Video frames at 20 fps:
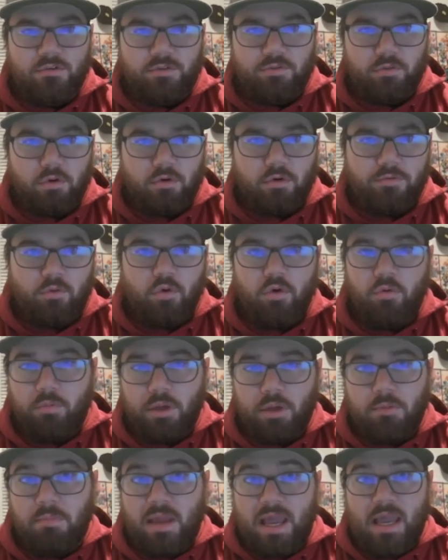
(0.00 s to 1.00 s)
for
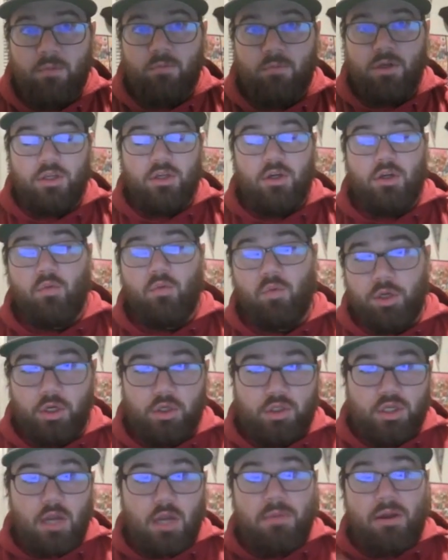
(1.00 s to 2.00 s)
McMahon when you're
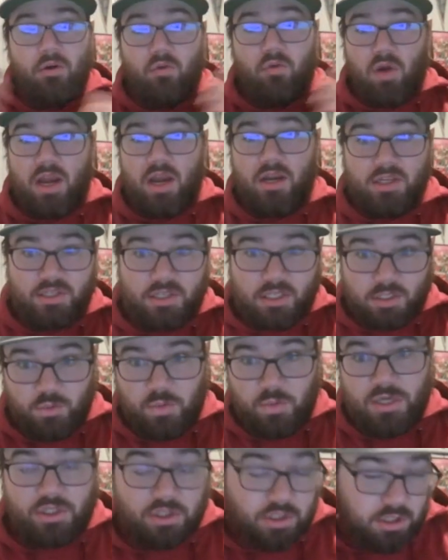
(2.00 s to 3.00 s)
talking about greatness and
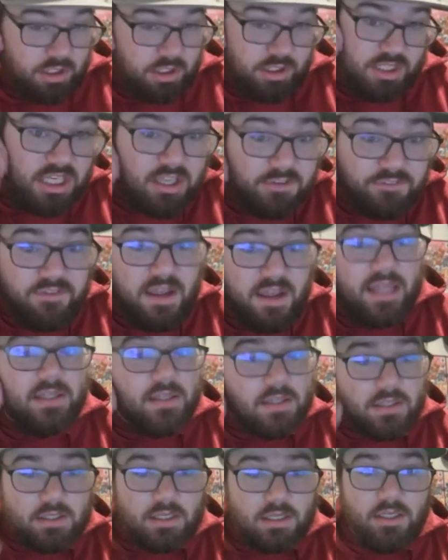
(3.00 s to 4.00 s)
especially
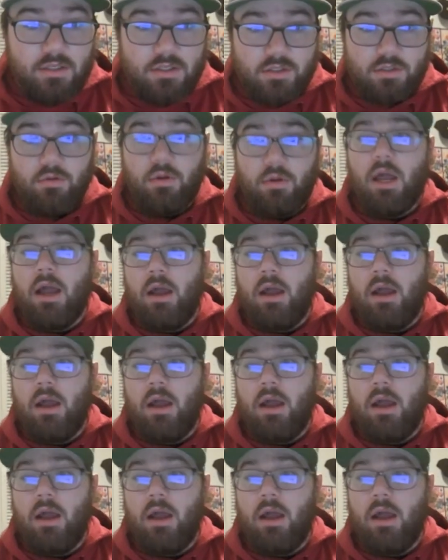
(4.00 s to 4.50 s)
defense is